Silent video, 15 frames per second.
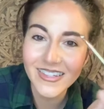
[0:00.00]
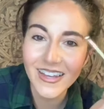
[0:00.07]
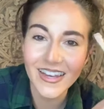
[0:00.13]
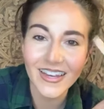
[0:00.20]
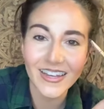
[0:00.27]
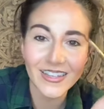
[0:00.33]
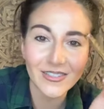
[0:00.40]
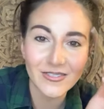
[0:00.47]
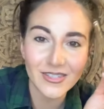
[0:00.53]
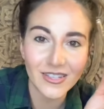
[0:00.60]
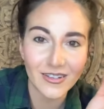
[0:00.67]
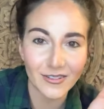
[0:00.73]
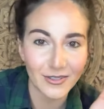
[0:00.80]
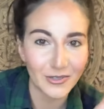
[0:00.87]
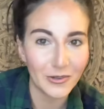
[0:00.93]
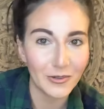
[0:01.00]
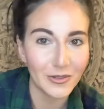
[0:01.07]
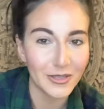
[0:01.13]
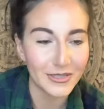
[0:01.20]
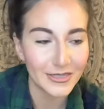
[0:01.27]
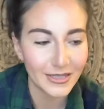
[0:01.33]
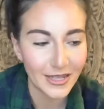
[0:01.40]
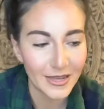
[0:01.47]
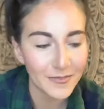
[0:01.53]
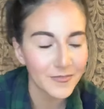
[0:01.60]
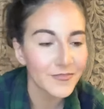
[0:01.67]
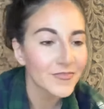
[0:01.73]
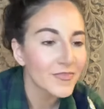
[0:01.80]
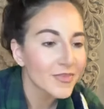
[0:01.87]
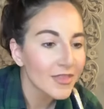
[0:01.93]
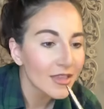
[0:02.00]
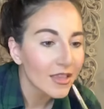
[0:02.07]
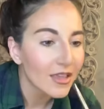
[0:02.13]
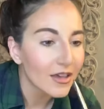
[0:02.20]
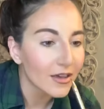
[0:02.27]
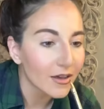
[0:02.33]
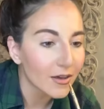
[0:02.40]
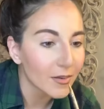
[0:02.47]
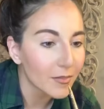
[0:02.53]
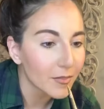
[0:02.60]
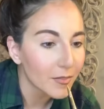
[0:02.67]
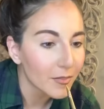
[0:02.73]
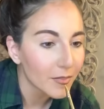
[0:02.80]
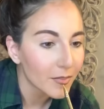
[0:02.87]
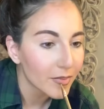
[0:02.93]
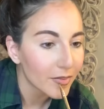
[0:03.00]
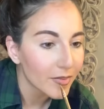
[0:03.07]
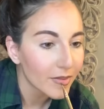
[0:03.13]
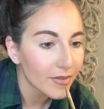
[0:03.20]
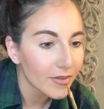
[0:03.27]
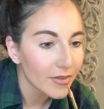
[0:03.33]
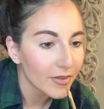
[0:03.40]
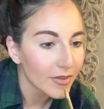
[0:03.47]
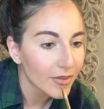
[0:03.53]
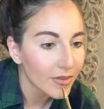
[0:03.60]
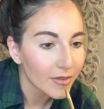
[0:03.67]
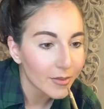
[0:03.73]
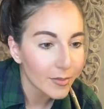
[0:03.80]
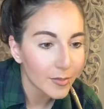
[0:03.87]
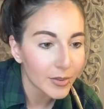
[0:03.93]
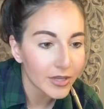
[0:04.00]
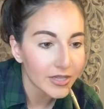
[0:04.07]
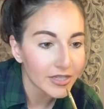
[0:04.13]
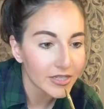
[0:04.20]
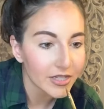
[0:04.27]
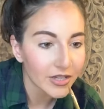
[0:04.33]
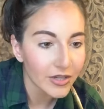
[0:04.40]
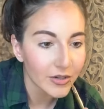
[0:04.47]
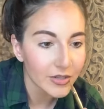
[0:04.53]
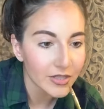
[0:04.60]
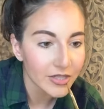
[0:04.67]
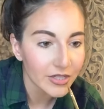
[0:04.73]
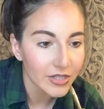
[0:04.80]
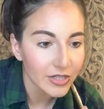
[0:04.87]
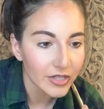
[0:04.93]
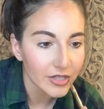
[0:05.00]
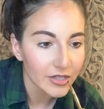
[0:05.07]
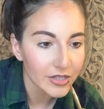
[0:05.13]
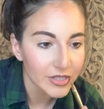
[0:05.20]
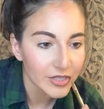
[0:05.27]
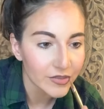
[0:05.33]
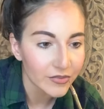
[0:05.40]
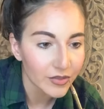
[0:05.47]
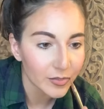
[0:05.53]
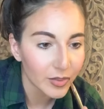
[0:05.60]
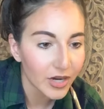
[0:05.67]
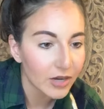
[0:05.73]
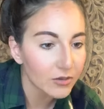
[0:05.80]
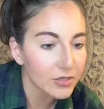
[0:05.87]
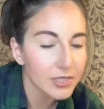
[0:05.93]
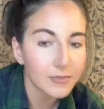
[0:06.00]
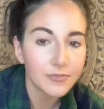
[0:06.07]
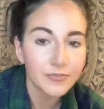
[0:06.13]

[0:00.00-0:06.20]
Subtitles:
I use the color Cola today, but indigo is a good color too for brows.